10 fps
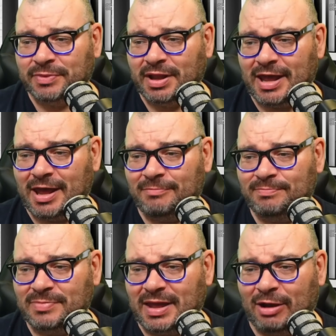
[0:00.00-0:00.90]

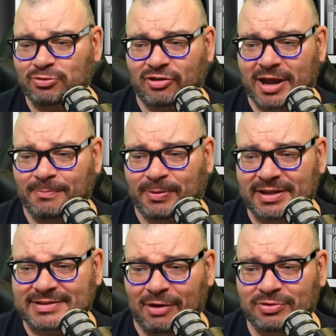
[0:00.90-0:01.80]
Howe tried to play
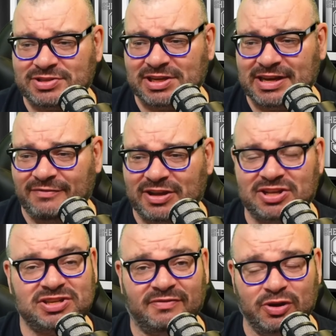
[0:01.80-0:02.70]
down the
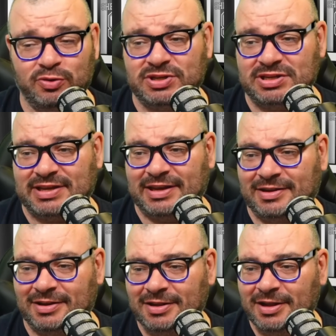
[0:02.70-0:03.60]
significance of losing
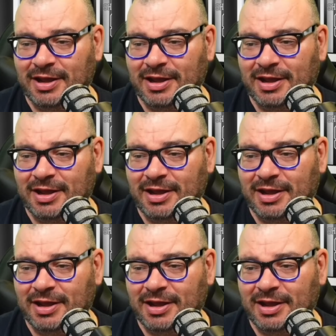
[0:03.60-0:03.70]
Tindall,